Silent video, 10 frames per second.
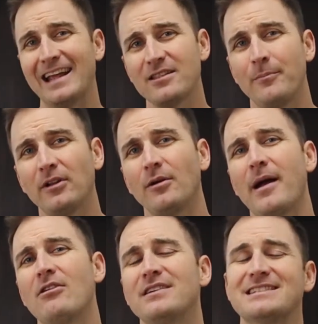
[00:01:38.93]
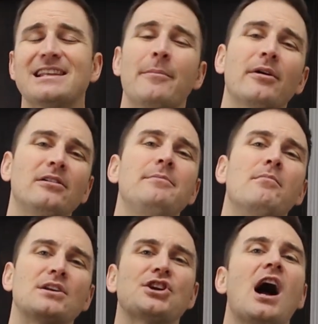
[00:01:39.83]
and the bill amount is typically
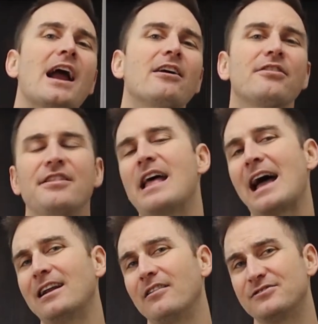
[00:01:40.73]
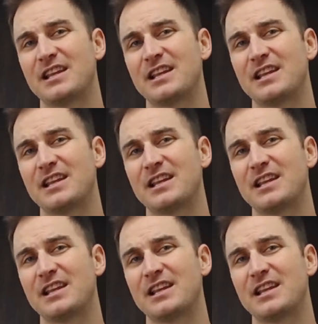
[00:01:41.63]
much higher than that of,